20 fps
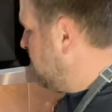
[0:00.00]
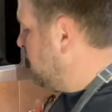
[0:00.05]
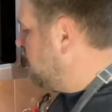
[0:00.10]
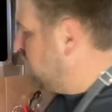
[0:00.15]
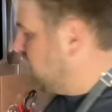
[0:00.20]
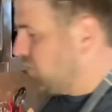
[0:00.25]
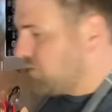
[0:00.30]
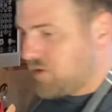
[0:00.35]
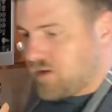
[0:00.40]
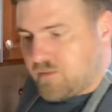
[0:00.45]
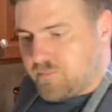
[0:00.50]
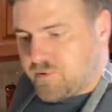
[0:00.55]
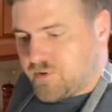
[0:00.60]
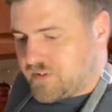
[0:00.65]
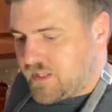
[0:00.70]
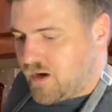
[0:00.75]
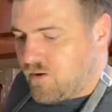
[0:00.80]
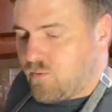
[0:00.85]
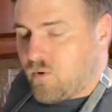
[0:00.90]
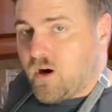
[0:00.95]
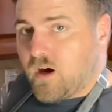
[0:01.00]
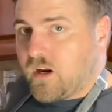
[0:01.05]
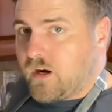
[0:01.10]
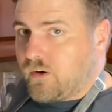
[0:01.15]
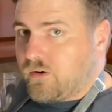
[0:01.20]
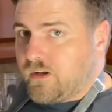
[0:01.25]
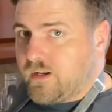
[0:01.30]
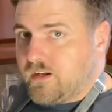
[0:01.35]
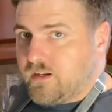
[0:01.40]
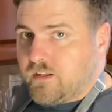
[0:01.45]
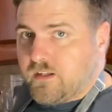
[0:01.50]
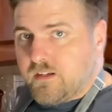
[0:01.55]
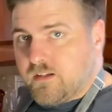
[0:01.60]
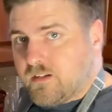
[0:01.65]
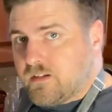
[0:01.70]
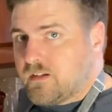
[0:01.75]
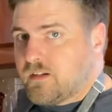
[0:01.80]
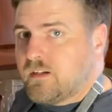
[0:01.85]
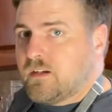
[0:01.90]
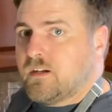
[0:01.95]
Then we're going to put that water in,
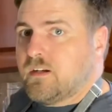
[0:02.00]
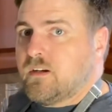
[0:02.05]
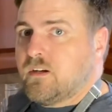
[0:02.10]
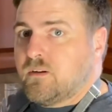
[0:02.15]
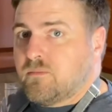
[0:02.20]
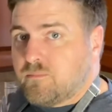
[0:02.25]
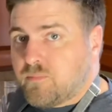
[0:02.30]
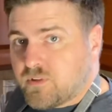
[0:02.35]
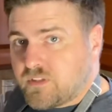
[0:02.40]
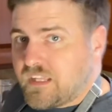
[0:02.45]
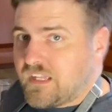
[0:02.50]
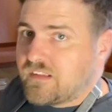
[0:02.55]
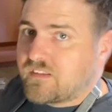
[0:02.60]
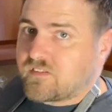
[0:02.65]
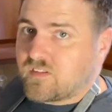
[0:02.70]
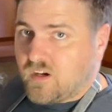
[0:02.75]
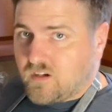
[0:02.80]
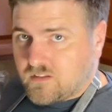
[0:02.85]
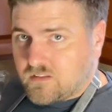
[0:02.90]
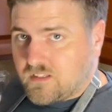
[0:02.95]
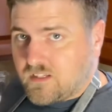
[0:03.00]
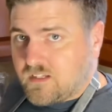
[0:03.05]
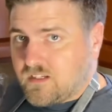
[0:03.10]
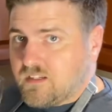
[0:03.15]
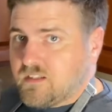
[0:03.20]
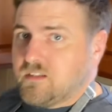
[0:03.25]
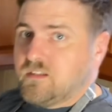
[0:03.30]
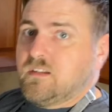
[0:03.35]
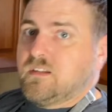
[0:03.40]
put that salt in.